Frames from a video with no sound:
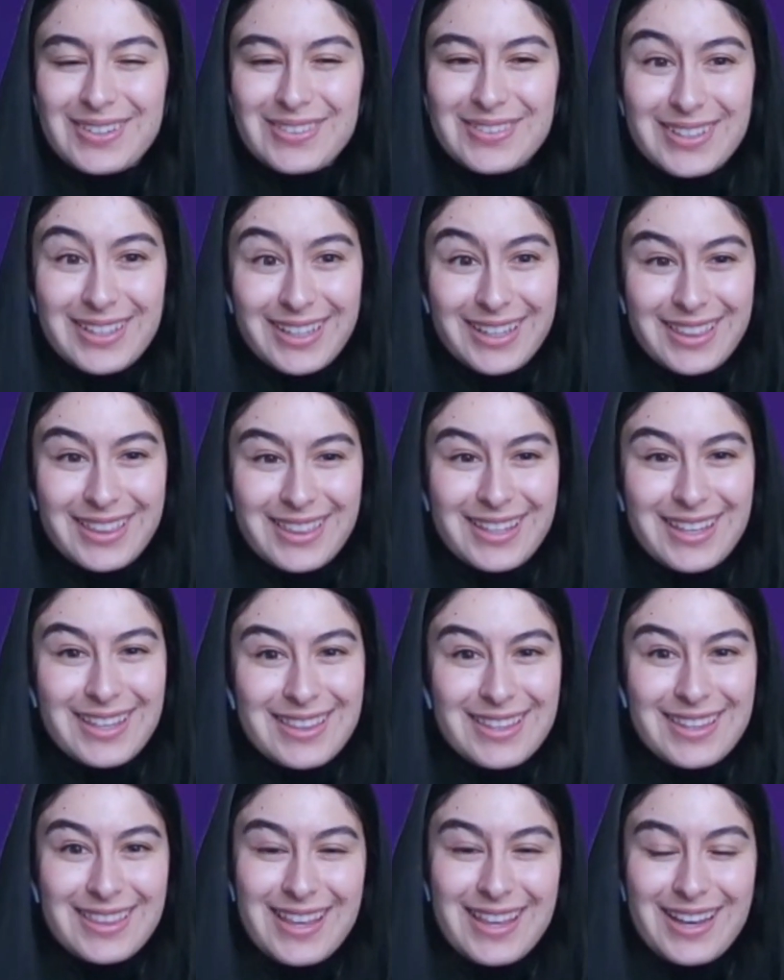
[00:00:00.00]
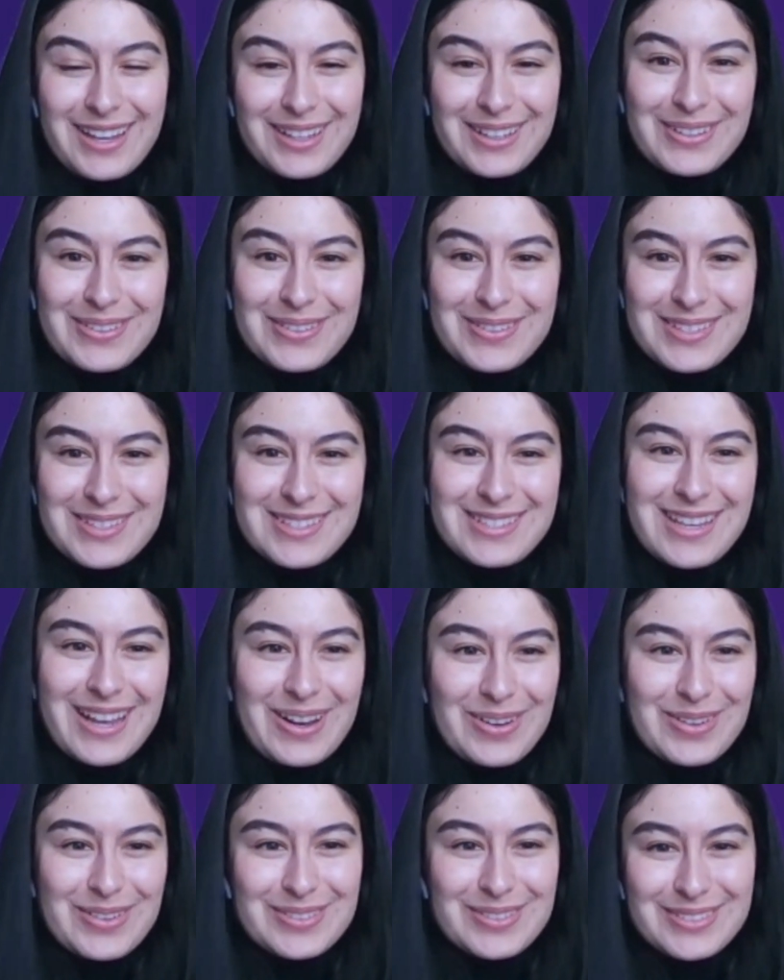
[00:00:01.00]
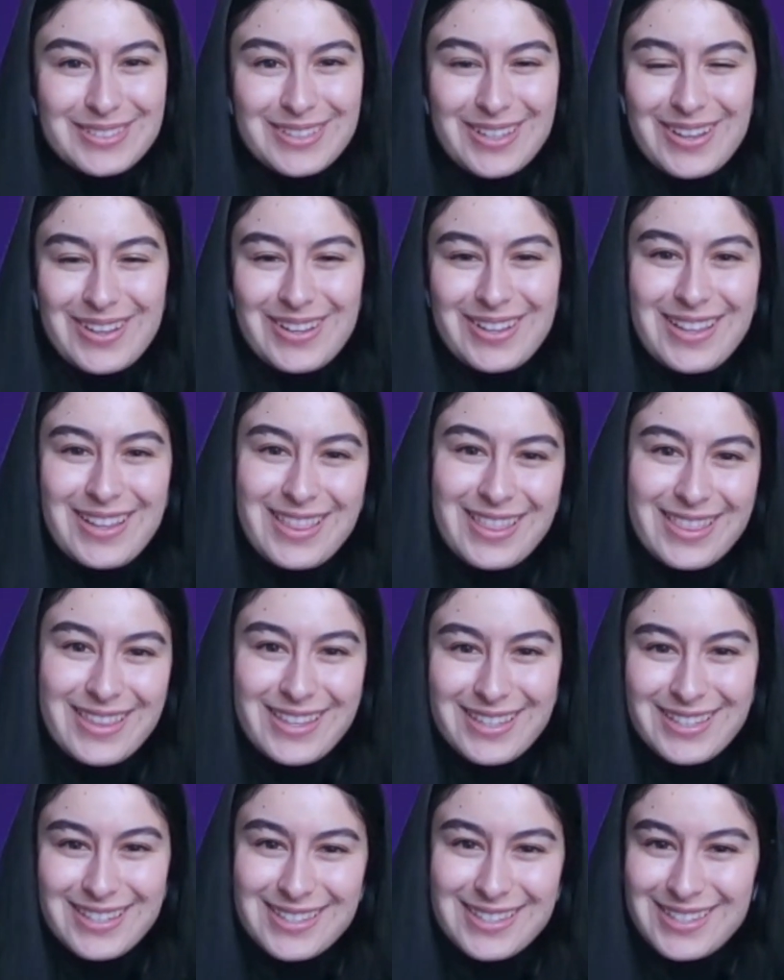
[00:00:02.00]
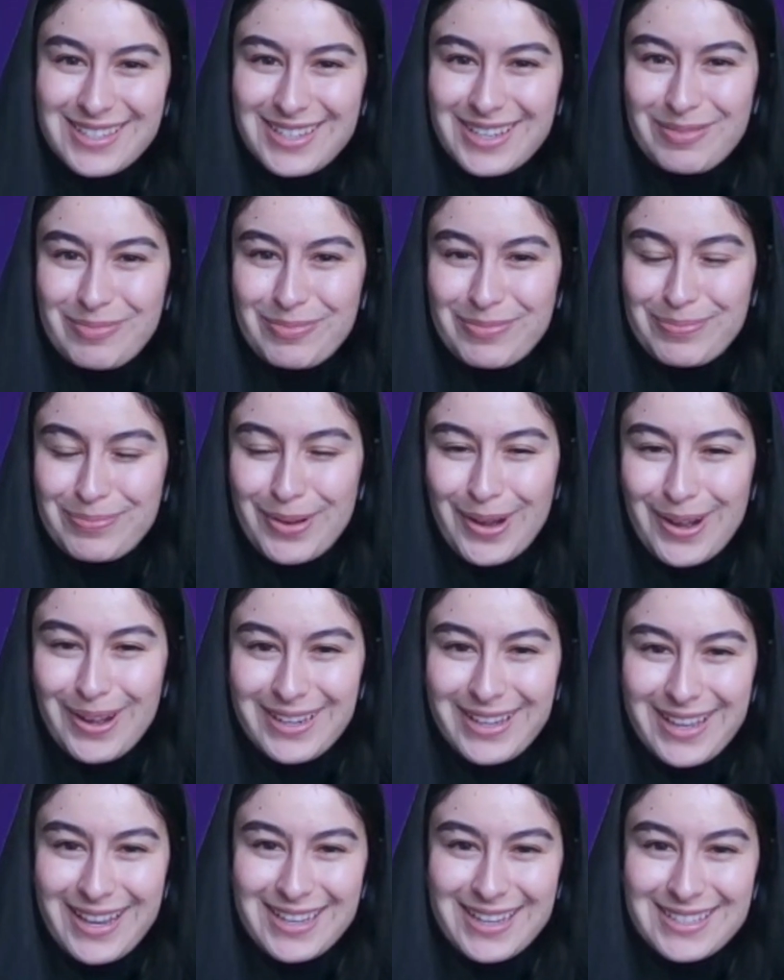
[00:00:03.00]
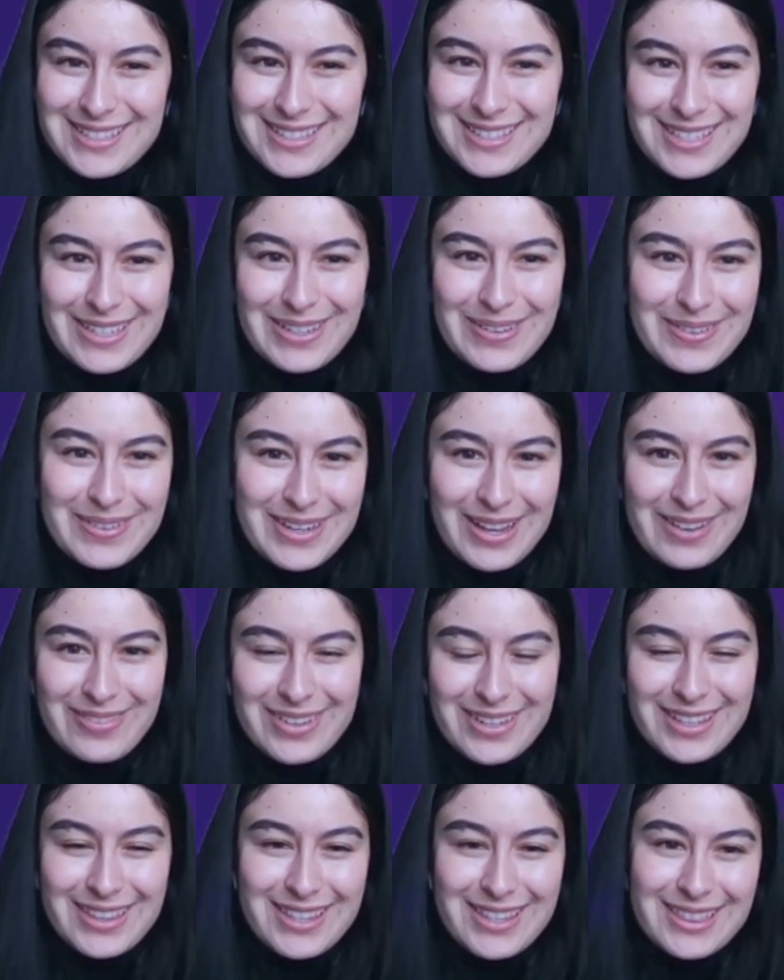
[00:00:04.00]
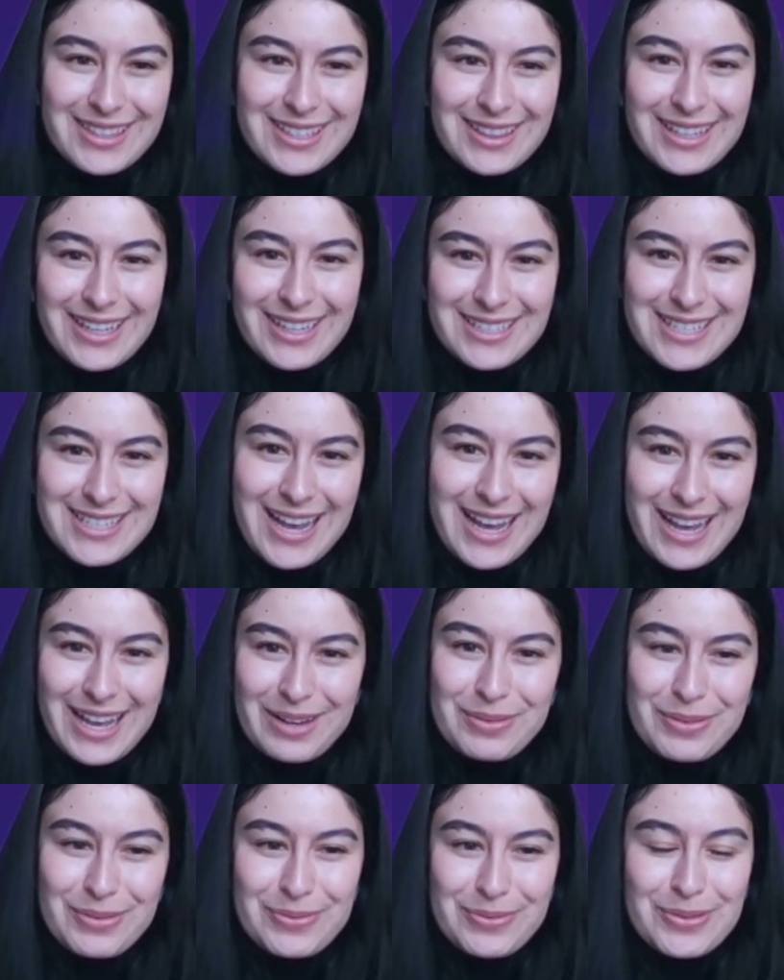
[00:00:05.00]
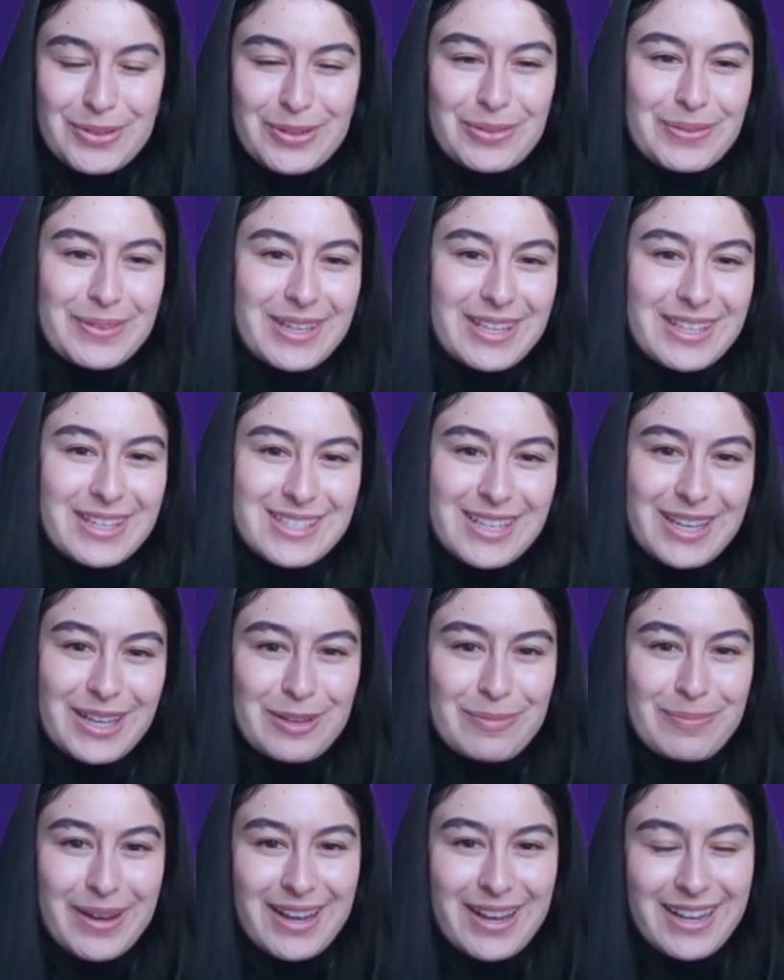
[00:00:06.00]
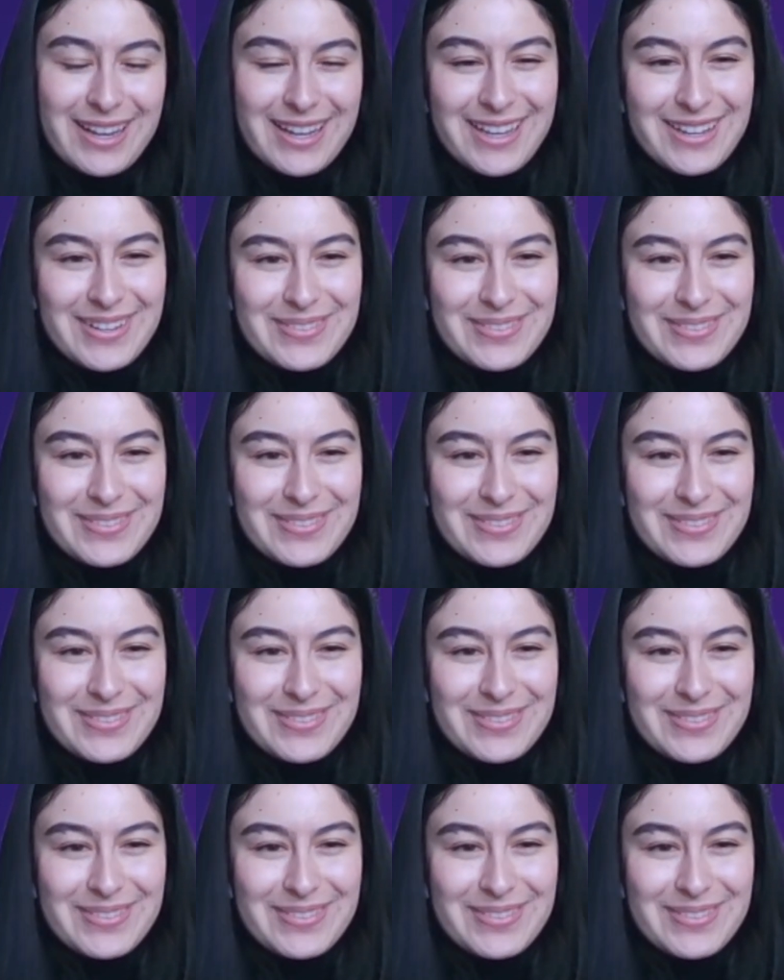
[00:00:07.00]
Well, I think that closes out this podcast. Does anyone have anything they'd like to add before we say goodbye?